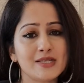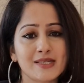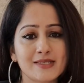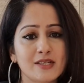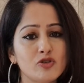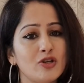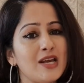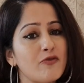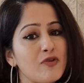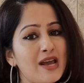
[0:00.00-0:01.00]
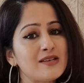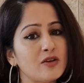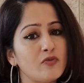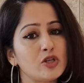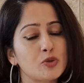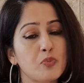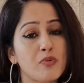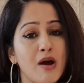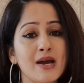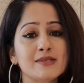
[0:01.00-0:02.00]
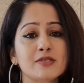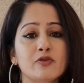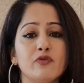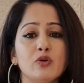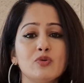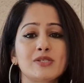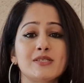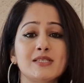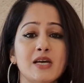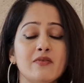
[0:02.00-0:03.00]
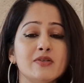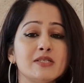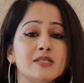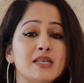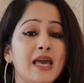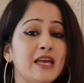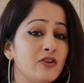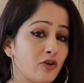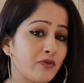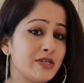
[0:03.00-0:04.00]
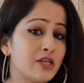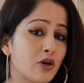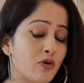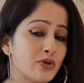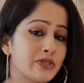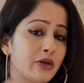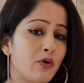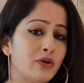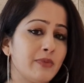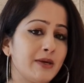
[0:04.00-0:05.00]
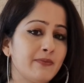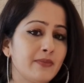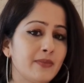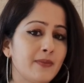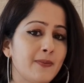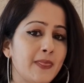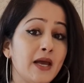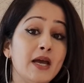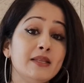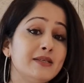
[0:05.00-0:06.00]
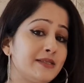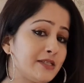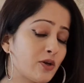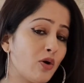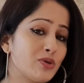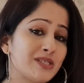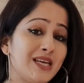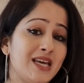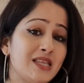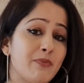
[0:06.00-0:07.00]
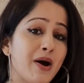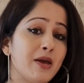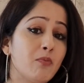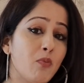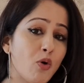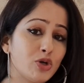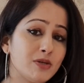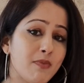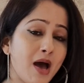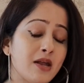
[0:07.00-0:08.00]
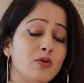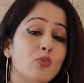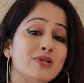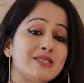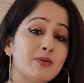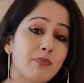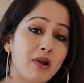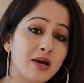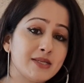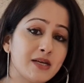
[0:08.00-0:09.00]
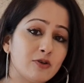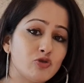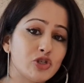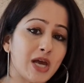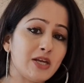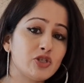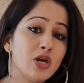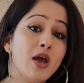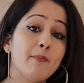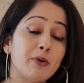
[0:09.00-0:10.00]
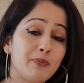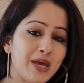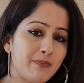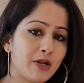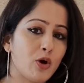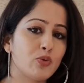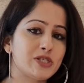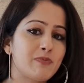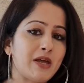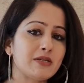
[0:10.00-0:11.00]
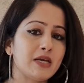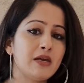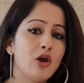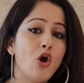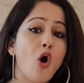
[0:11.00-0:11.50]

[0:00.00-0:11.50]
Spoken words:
is essentially a rate at which prices of goods and services increase across the economy. This is caused either by more demand when supply is unchanged but people are overspending,